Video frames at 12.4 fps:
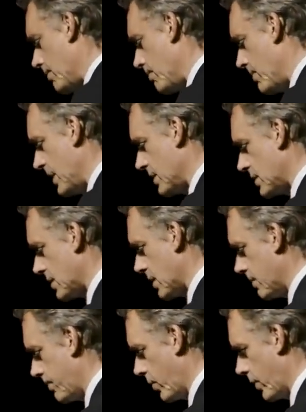
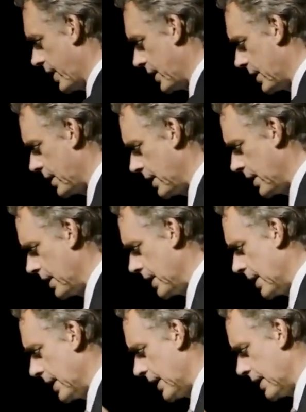missed the point,
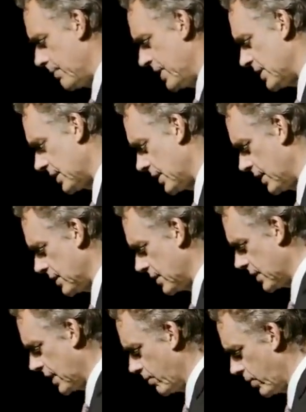and he missed it in the
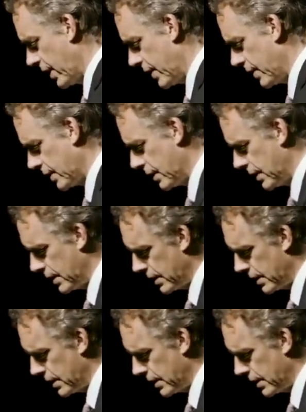same way that